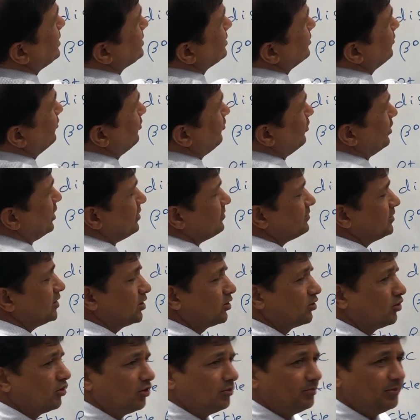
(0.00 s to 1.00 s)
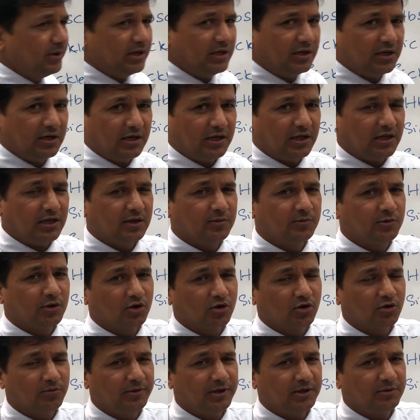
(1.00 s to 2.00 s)
one of the globin in a
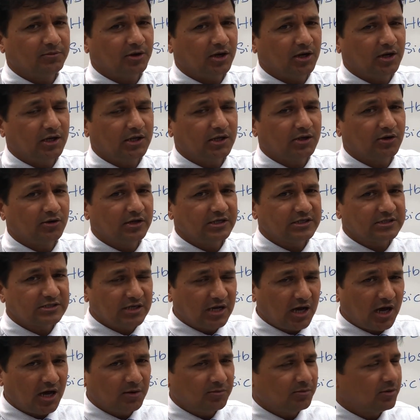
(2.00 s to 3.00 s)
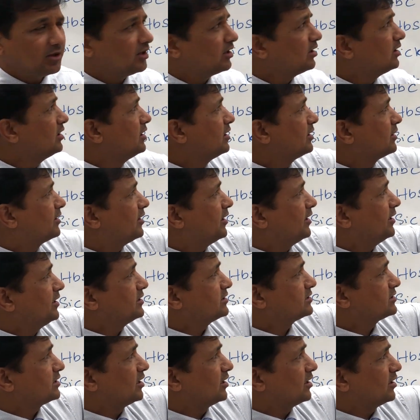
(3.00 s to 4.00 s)
hemoglobin molecule is normal, that
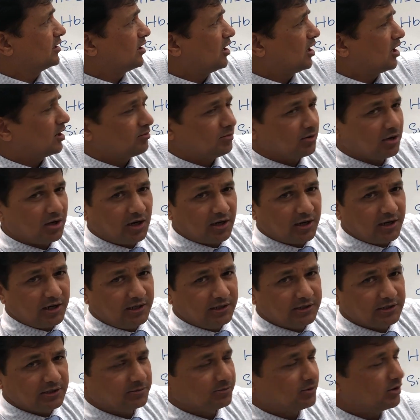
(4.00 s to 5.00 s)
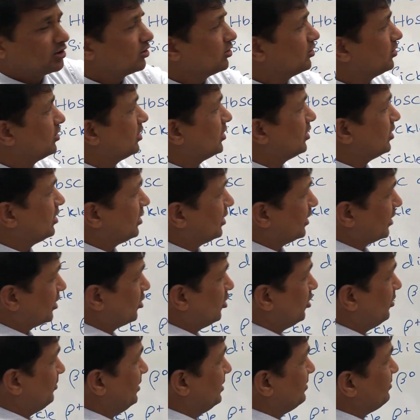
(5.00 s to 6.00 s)
is a normal adult
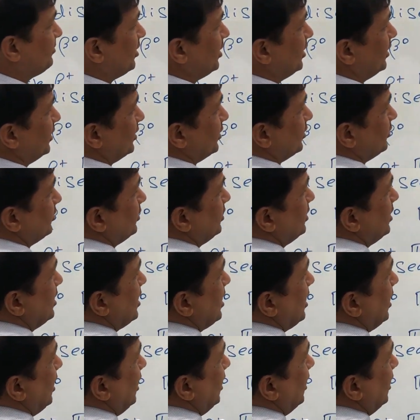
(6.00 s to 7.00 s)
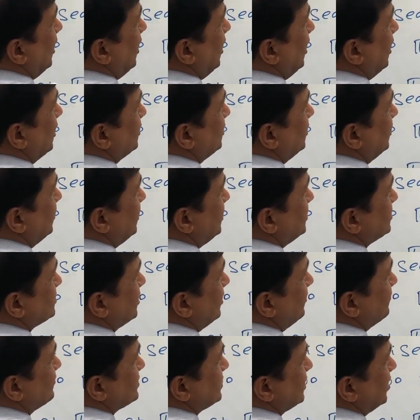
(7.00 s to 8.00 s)
hemoglobin molecule, and other is
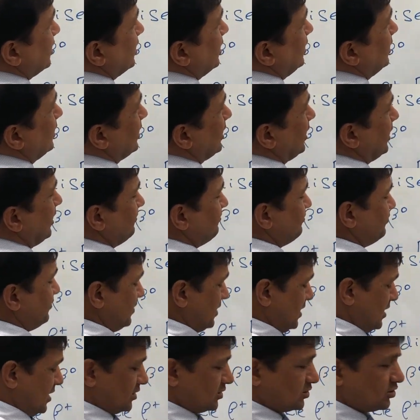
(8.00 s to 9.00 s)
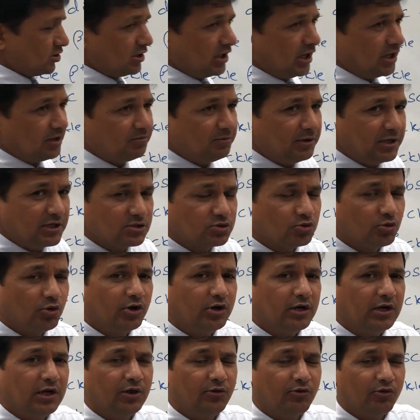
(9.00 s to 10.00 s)
of sickle type. So that means
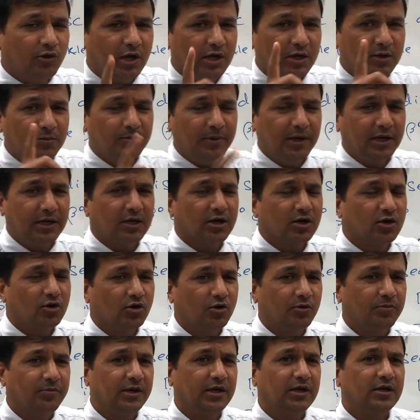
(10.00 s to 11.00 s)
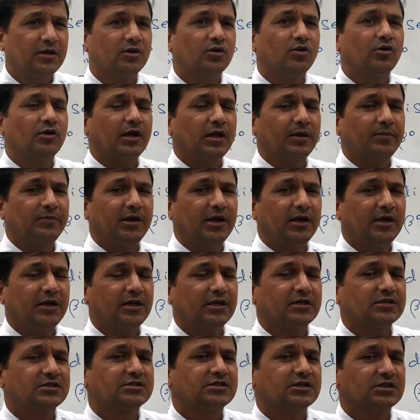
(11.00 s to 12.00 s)
only one beta globin, glutamate
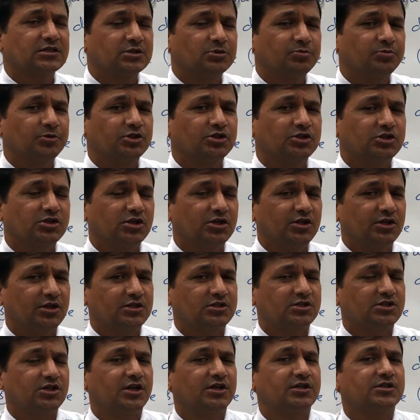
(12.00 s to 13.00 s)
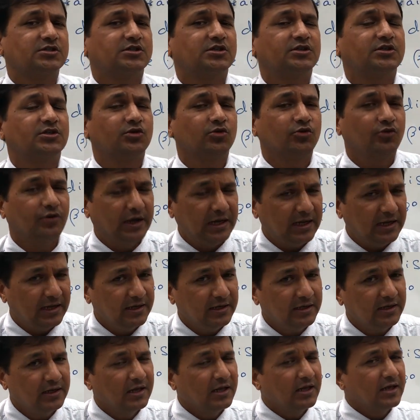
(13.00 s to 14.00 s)
at 6th position, is changed into
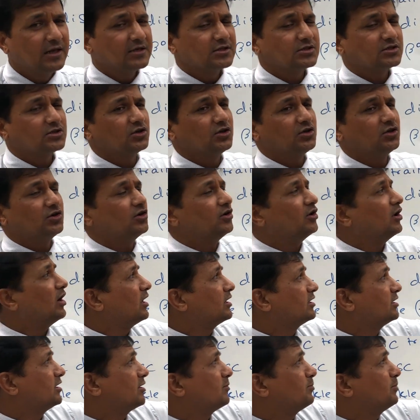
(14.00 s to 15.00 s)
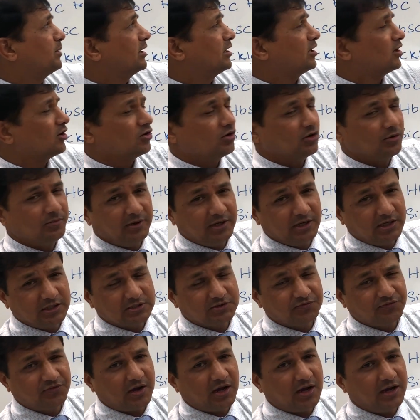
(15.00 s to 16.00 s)
valine. So other beta globin
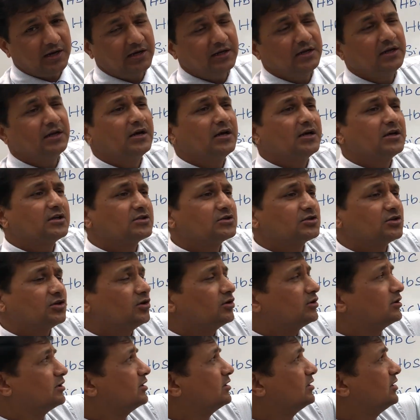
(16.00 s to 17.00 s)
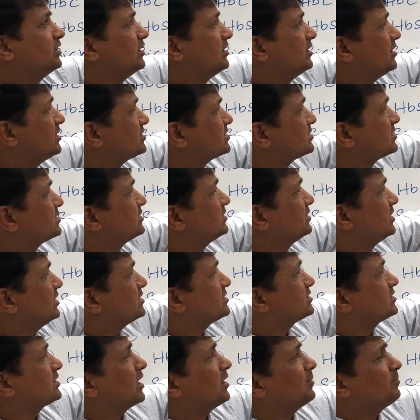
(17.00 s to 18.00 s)
is fine. So
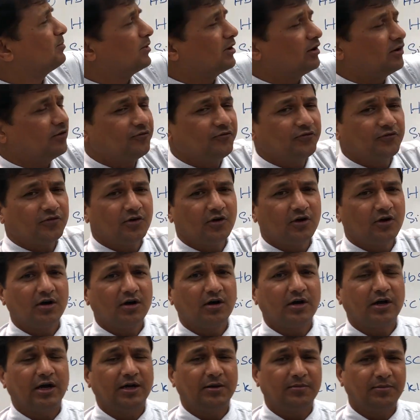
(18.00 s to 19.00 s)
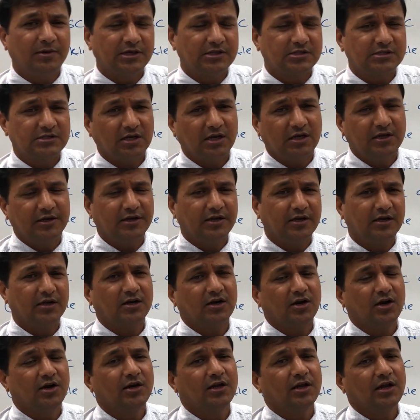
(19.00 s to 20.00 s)
this type of red blood cell
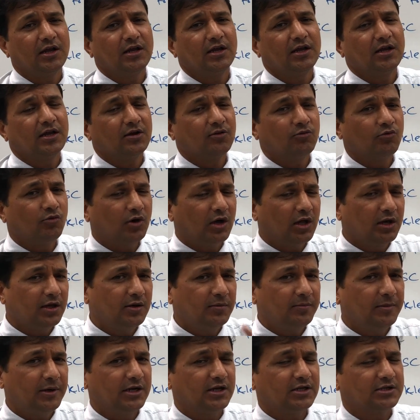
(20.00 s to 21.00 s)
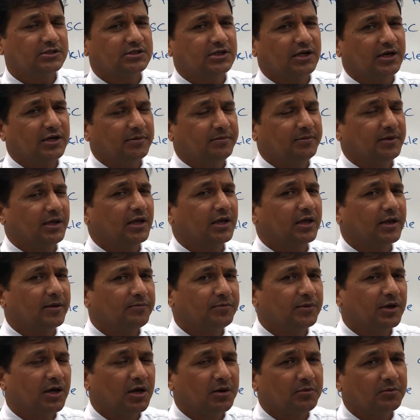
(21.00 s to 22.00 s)
here containing one beta chain being
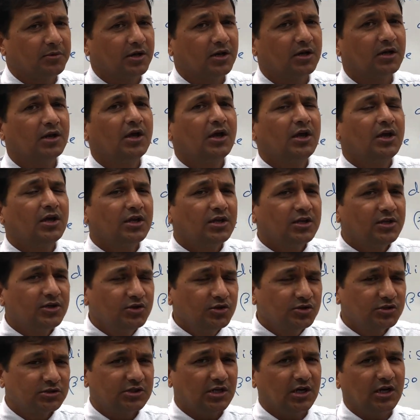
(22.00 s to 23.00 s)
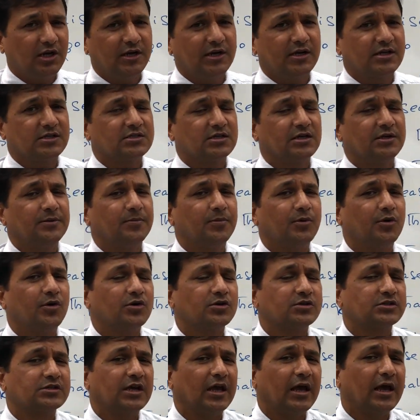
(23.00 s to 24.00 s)
abnormal usually doesn't
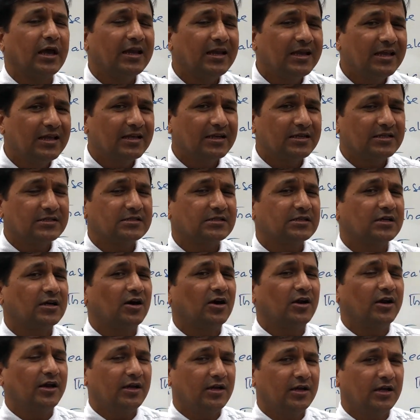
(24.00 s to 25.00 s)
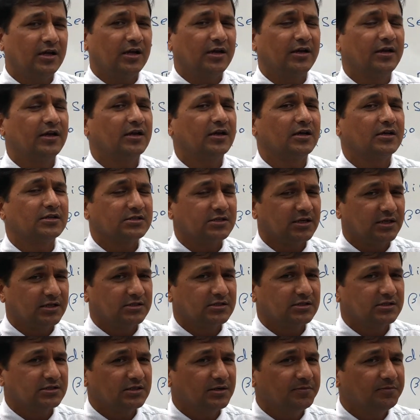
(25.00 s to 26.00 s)
pose any risk or any clinical
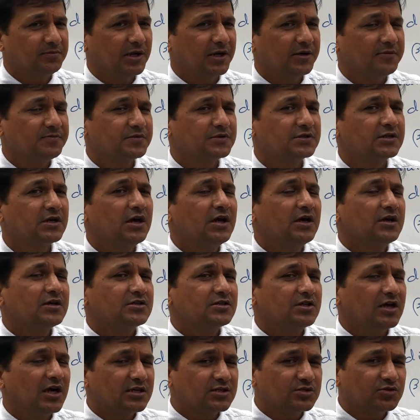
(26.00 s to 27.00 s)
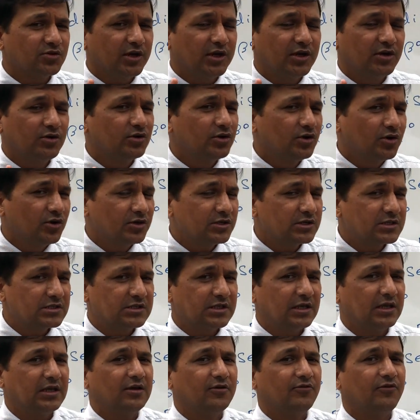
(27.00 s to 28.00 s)
signs and symptoms. That's why you don't
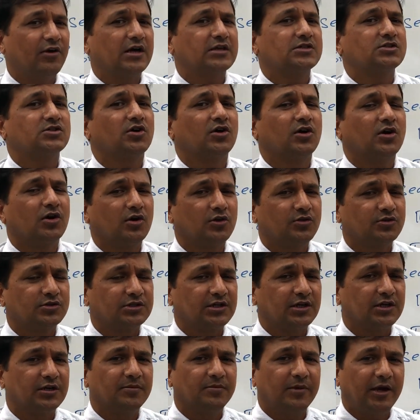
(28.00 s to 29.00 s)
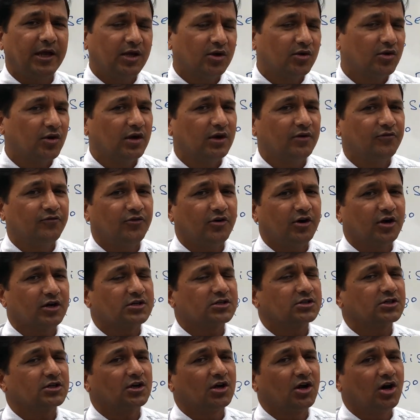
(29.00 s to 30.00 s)
see vasoocclusion,
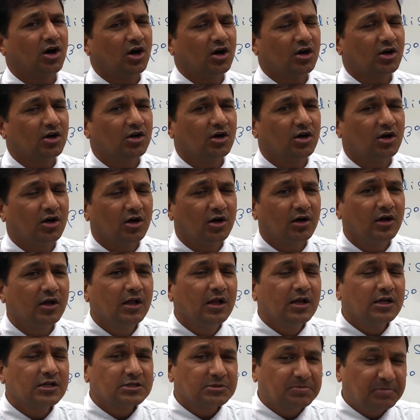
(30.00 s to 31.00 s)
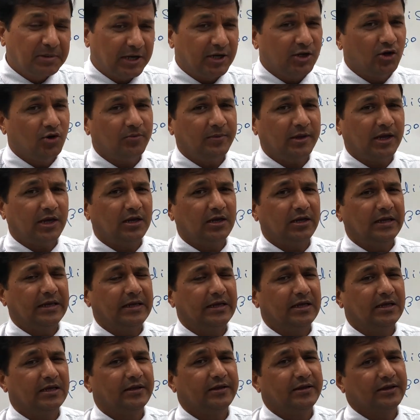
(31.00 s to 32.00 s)
microinfarction, or
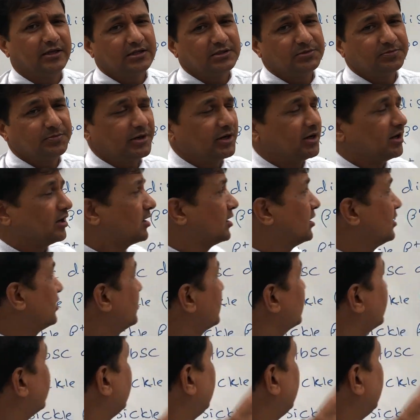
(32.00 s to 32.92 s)
splenomegaly in this particular